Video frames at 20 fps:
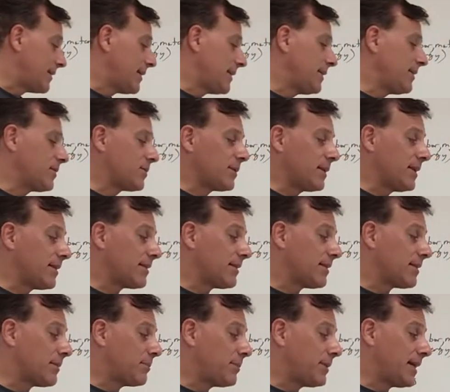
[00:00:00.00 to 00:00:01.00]
increase in
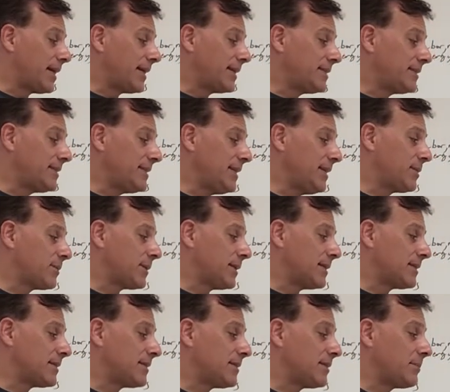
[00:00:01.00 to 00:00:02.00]
supply and
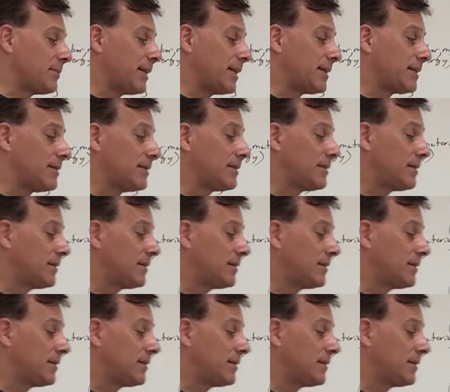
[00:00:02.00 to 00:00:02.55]
decrease in demand